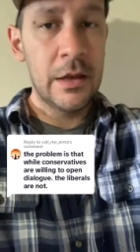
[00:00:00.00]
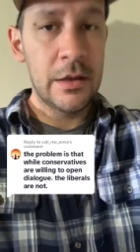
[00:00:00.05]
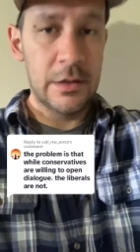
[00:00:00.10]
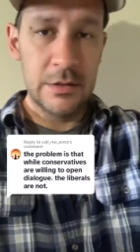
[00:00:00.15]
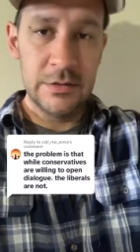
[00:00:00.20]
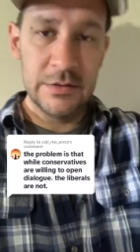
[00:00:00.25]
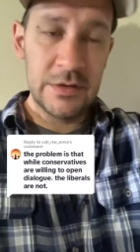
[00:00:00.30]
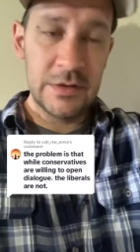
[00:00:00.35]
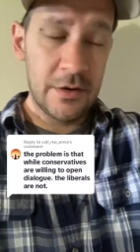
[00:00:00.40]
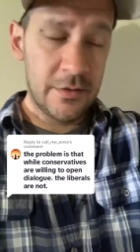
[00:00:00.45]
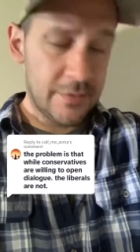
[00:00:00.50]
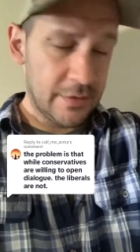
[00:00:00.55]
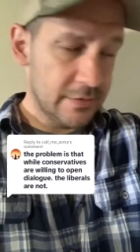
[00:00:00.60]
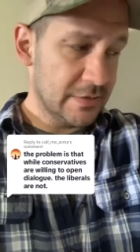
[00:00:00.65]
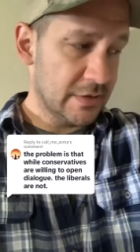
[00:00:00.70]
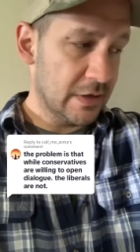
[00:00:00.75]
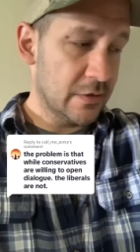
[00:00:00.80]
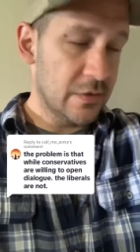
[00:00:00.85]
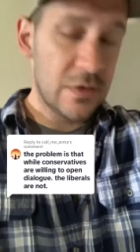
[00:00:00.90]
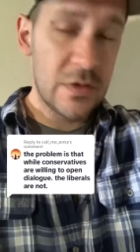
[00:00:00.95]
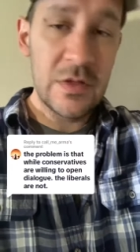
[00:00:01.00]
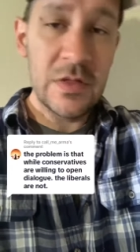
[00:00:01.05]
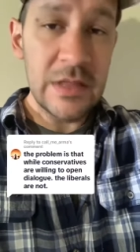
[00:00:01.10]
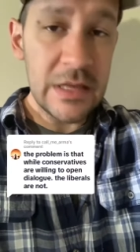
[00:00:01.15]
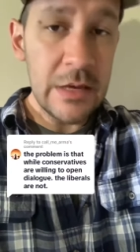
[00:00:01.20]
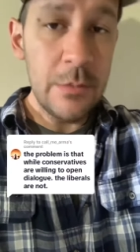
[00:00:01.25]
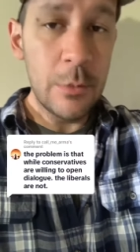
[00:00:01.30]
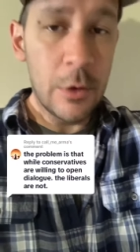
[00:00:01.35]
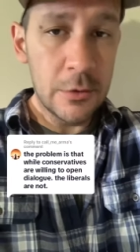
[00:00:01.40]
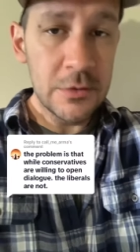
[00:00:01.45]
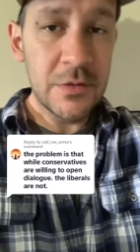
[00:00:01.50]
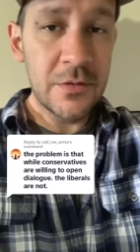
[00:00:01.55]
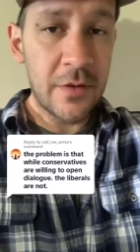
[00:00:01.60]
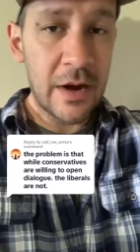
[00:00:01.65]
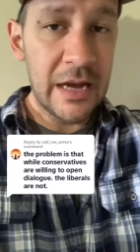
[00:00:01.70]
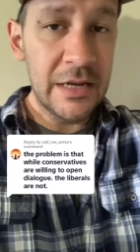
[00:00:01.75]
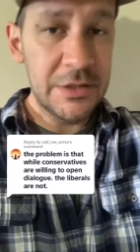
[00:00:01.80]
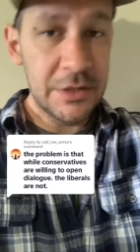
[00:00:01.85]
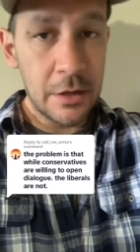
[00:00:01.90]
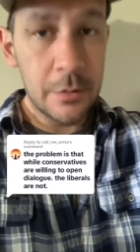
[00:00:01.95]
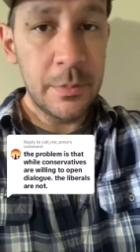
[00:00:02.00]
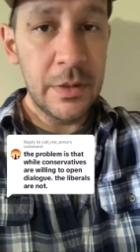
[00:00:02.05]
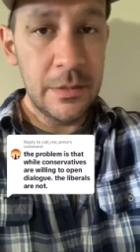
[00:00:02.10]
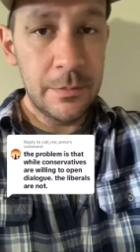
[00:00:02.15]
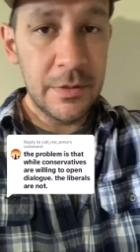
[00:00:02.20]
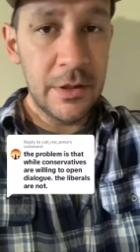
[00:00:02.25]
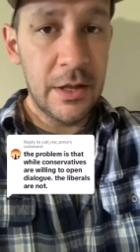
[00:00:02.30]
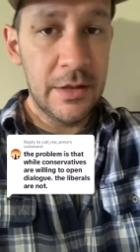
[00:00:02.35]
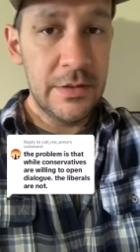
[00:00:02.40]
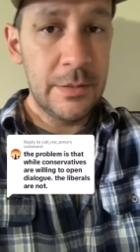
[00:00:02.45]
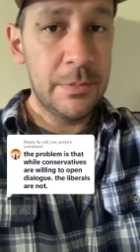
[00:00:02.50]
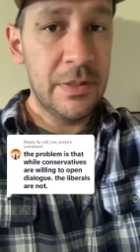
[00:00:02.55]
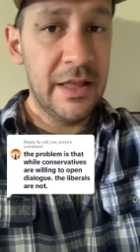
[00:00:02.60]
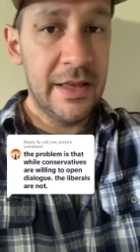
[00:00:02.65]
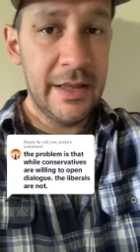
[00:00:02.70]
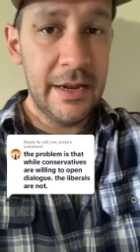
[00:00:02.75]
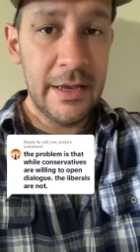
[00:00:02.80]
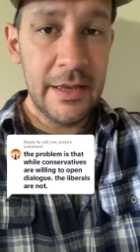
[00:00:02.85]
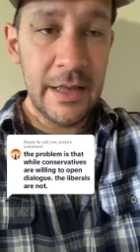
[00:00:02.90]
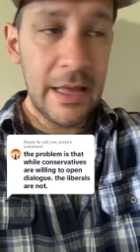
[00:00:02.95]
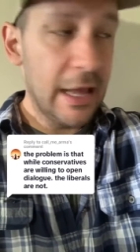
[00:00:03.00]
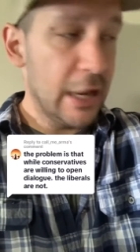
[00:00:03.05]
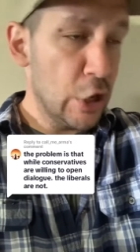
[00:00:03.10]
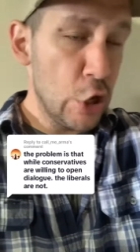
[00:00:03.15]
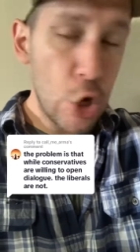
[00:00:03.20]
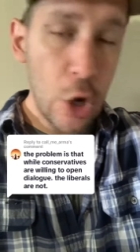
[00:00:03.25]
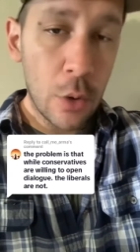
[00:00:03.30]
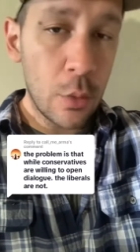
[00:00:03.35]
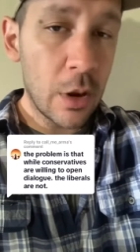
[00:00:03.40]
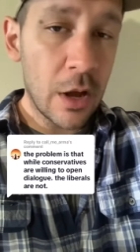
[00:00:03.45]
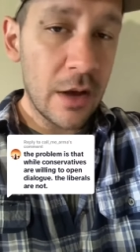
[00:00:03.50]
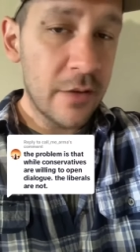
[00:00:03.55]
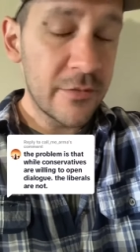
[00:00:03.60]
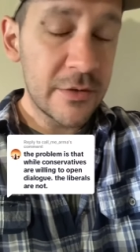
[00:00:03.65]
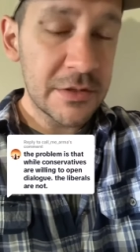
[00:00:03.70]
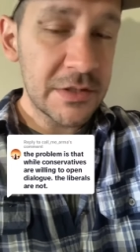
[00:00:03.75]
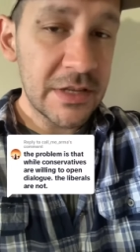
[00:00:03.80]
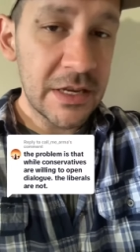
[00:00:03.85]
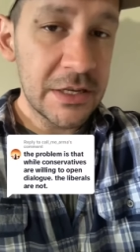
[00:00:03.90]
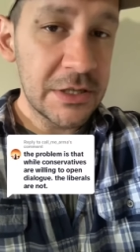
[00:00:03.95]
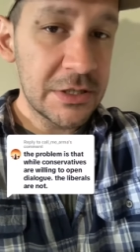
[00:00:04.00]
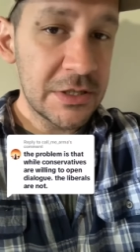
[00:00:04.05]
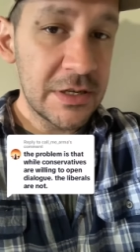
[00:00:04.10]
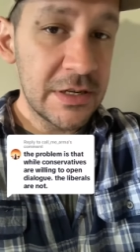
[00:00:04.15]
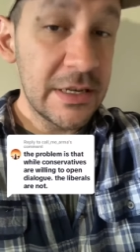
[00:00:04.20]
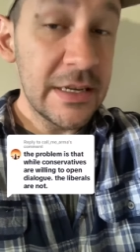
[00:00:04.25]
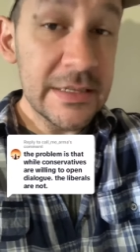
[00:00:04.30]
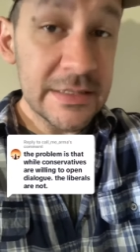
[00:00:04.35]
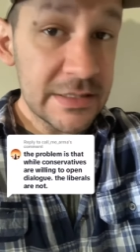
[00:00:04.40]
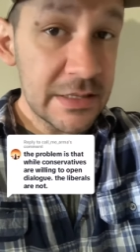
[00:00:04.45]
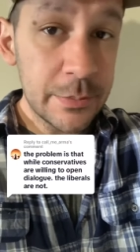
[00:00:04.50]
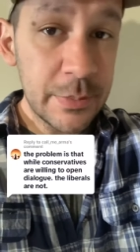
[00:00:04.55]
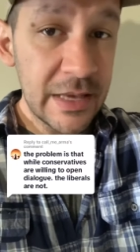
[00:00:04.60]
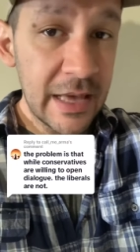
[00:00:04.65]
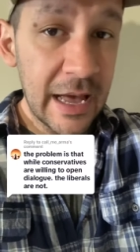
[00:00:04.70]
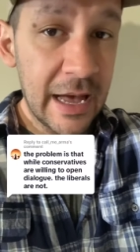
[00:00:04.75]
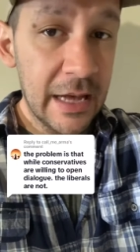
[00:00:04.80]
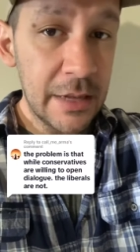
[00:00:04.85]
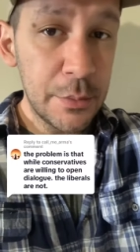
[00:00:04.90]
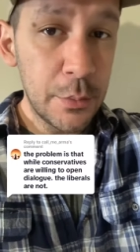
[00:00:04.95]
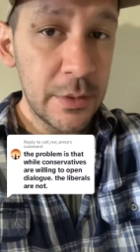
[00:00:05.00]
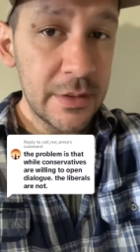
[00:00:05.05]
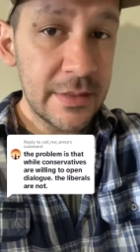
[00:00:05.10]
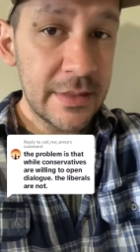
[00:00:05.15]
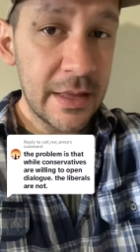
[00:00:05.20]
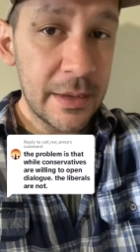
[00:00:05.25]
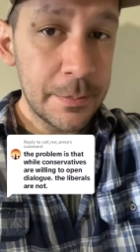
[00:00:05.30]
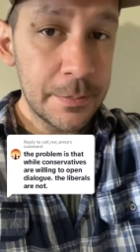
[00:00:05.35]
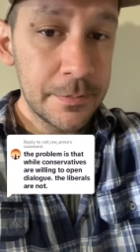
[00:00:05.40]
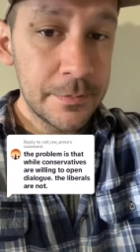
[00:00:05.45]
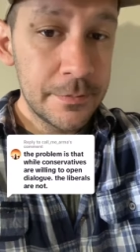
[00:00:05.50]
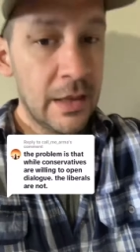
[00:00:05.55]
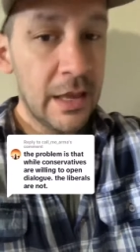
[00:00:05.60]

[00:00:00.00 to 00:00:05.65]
Conservatives are the most fragile people on the planet, and no conversation is to be had with them.